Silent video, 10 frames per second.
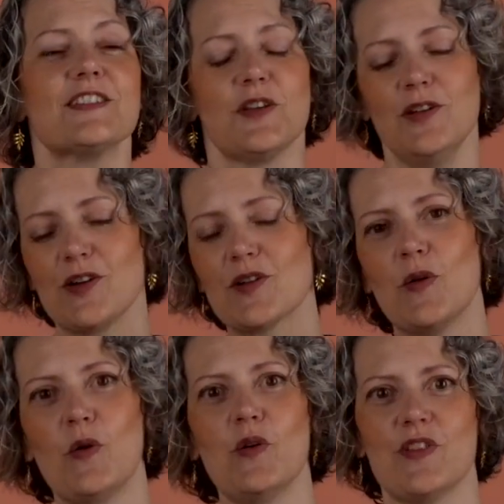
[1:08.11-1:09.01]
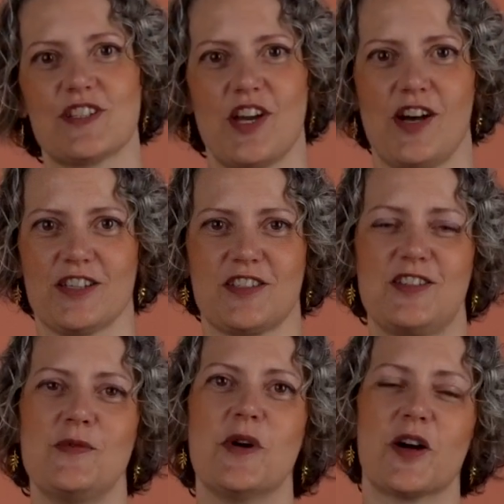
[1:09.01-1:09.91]
So look at all the
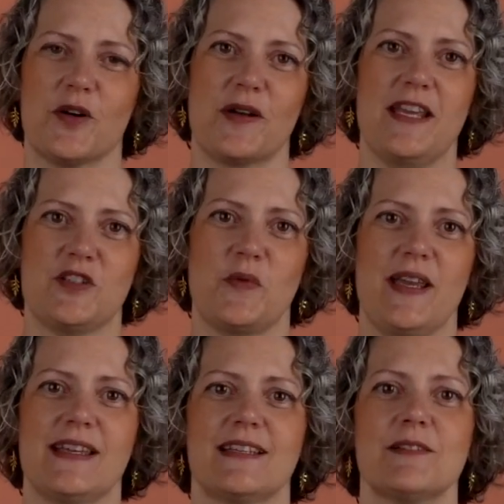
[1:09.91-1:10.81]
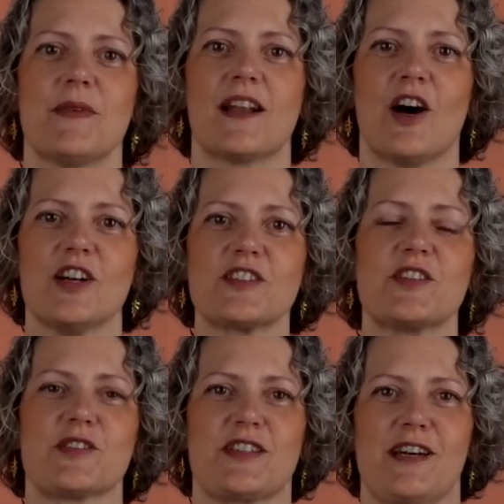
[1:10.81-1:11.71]
tasks you work on each week and ask
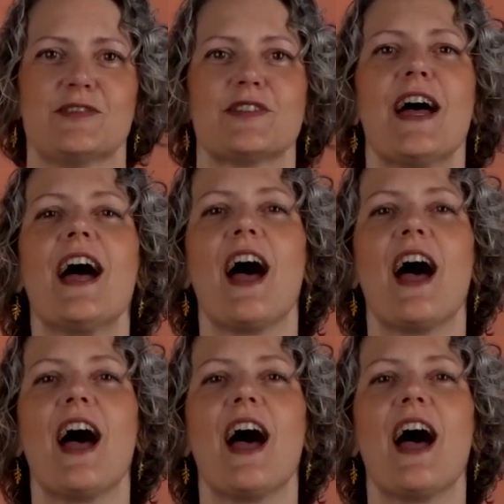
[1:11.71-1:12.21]
yourself,